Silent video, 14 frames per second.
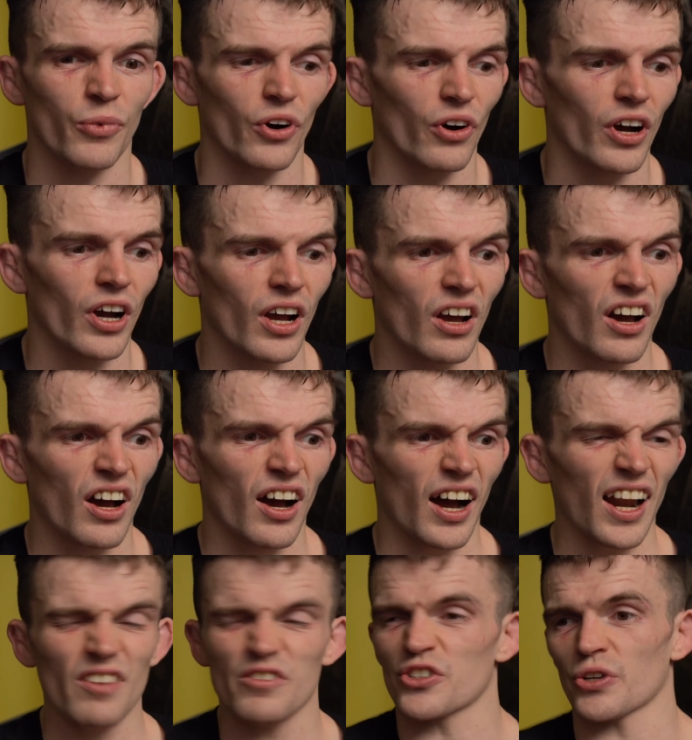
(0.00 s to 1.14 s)
But
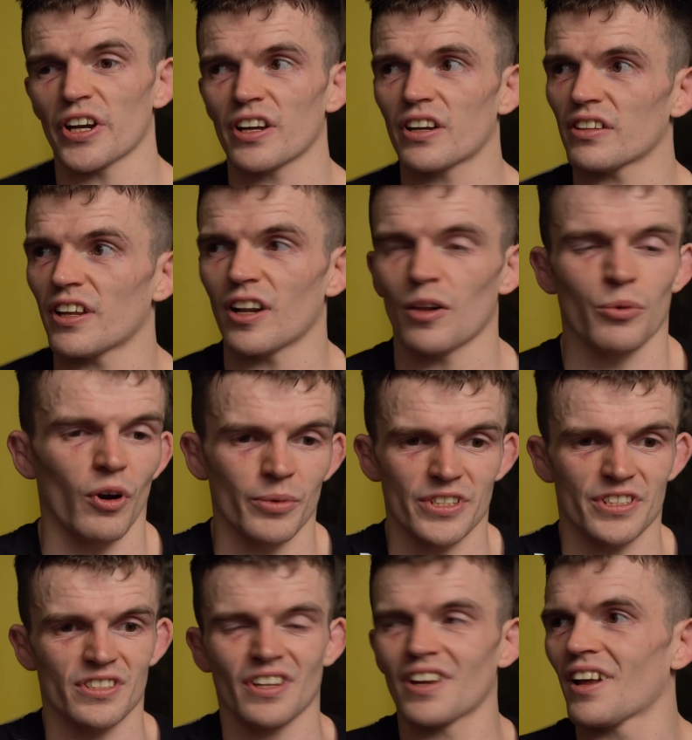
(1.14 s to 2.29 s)
I'll have a drink and then I'll probably
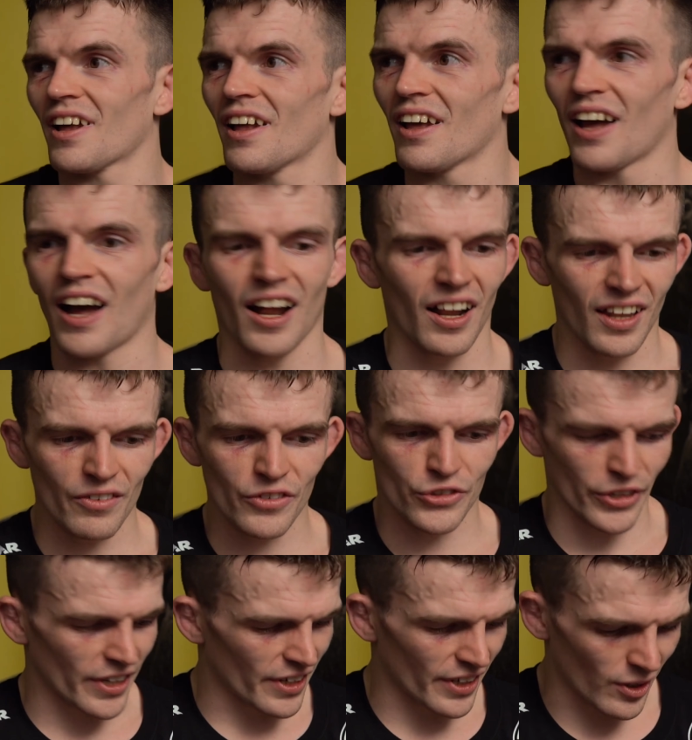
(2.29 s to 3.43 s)
I'll have a
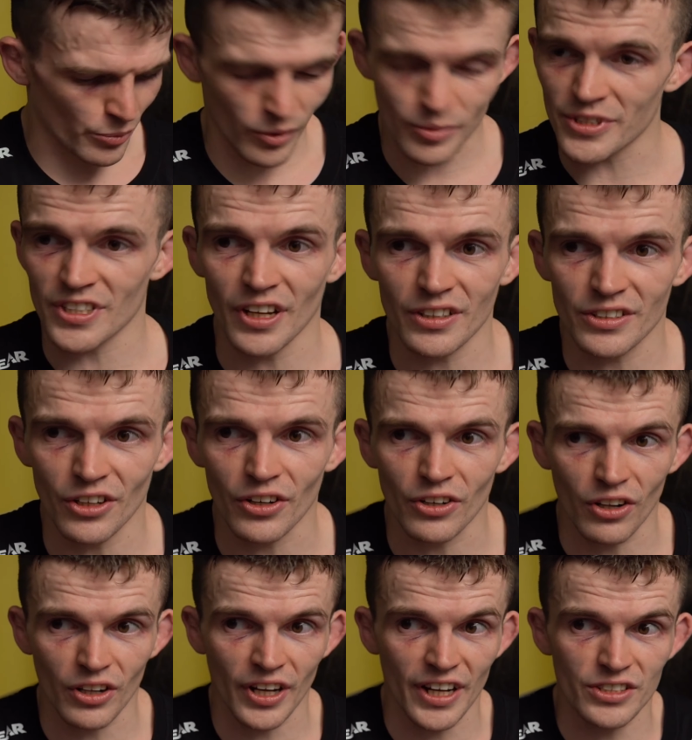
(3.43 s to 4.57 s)
drink and I'll probably start talking
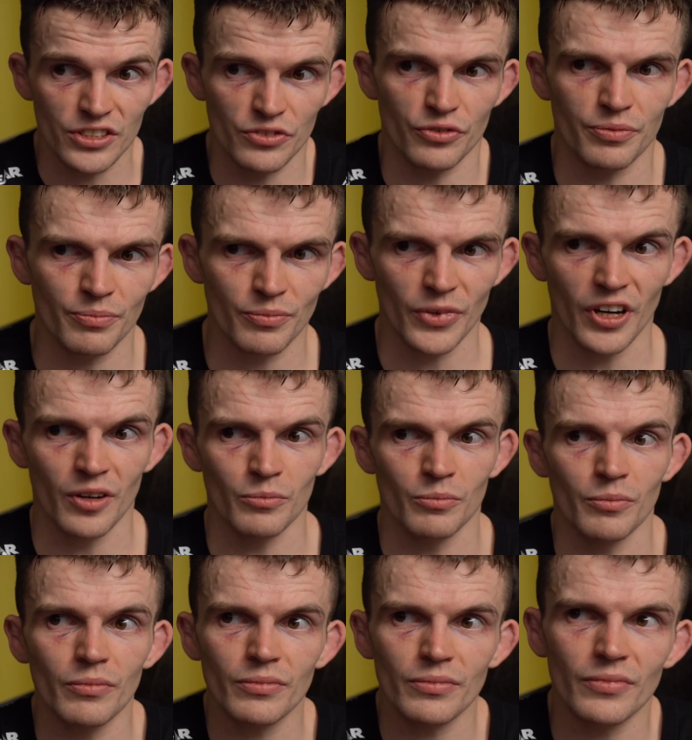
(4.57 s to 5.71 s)
all kinds of. Um,
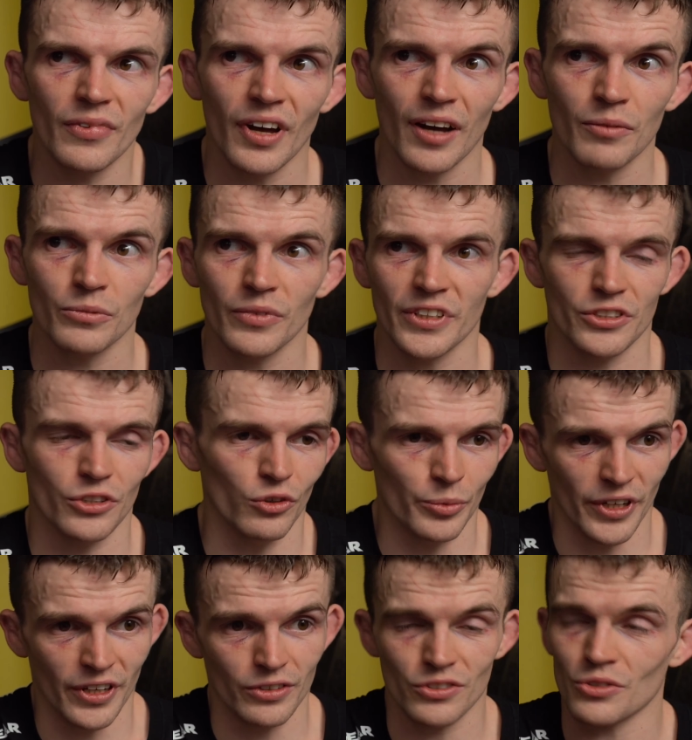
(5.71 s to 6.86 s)
um, he told
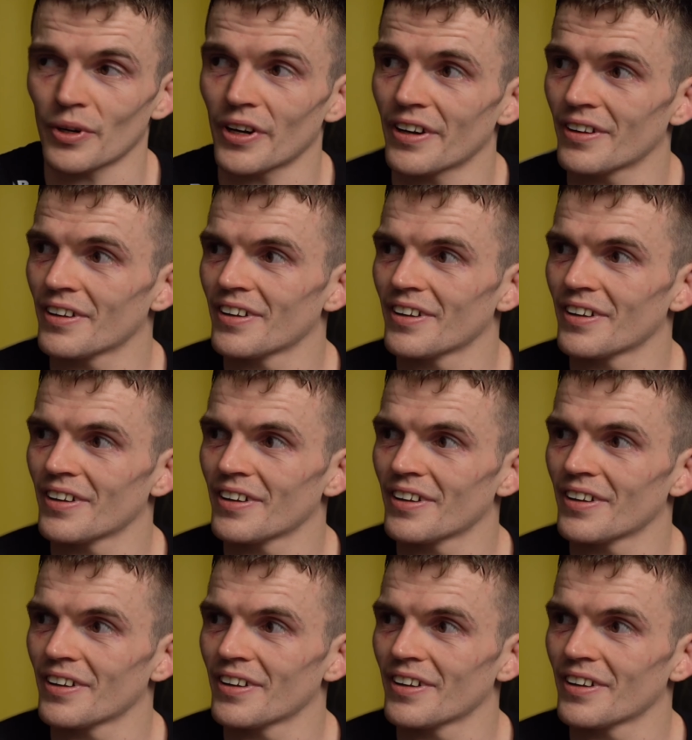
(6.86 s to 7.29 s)
me I couldn't swear.